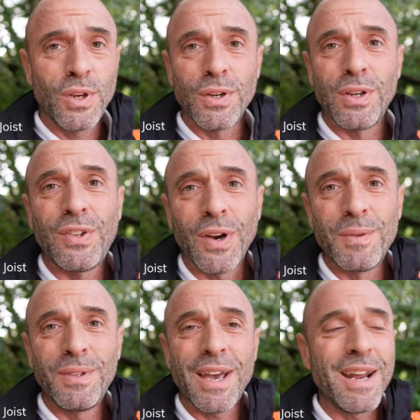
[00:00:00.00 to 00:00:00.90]
couldn't have
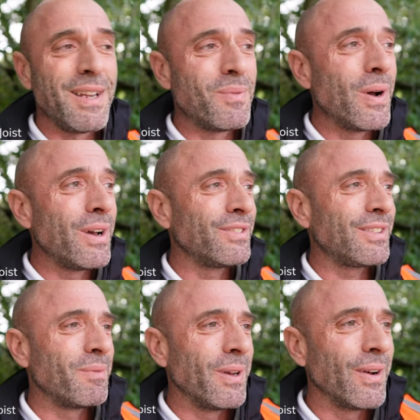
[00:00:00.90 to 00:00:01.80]
timed it any worse, to be